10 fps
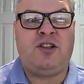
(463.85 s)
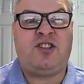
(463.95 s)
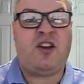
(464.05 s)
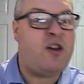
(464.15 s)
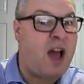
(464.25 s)

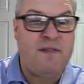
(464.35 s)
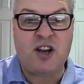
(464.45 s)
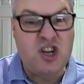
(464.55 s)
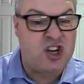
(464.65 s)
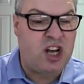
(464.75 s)
so you have a
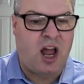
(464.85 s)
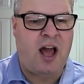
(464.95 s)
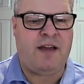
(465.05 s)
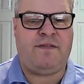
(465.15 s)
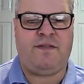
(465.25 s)
good
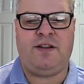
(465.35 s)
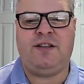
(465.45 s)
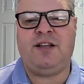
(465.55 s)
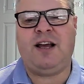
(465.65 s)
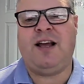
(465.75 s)
life
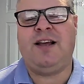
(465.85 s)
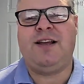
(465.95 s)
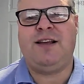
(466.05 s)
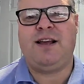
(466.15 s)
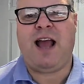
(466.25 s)
and
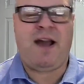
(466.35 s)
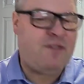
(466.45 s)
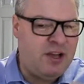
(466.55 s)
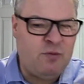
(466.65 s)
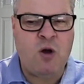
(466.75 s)

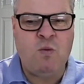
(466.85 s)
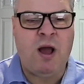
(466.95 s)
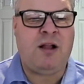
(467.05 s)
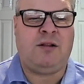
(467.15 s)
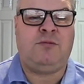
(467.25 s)
everything worked
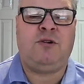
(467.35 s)
well.